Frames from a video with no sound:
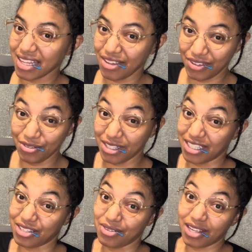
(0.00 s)
If you really
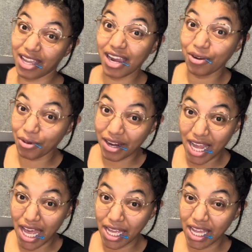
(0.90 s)
don't care where
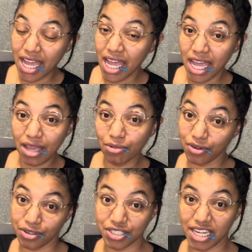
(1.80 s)
I am
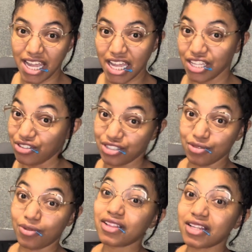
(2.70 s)
crocheting and you just
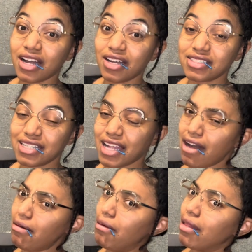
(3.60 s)
want the content out,